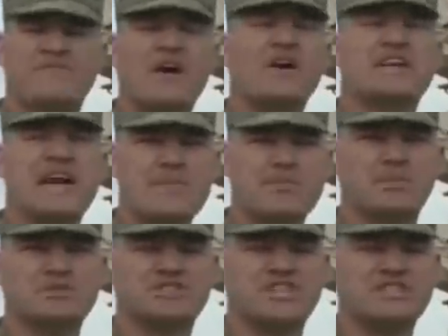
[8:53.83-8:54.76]
Very
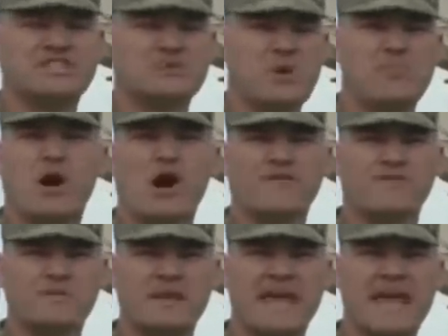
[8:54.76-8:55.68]
capable system we borrowed
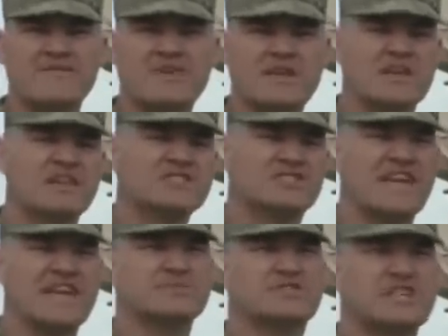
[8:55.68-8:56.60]
from the Navy.
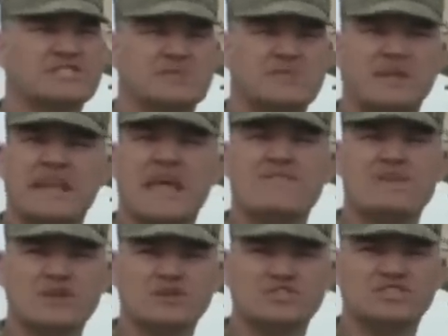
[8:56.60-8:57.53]
Same system the Navy
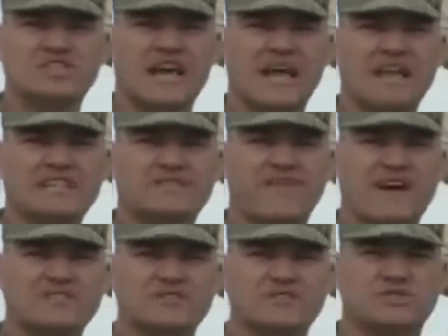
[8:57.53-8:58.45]
uses in on its
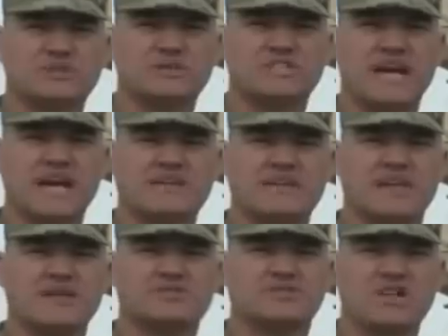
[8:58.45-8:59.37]
vessels to protect uh,
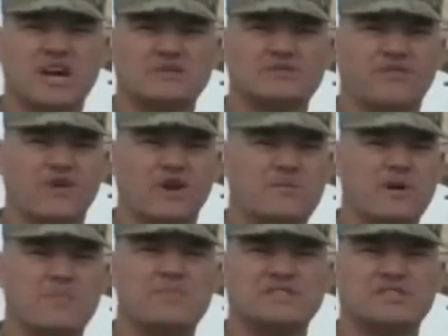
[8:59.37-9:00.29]
themselves from
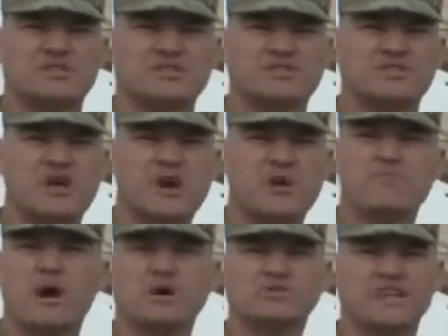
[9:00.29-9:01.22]
uh, missiles,
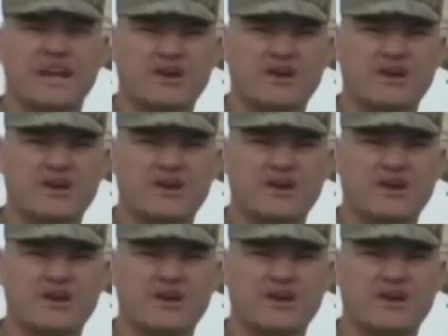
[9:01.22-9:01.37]
boats, and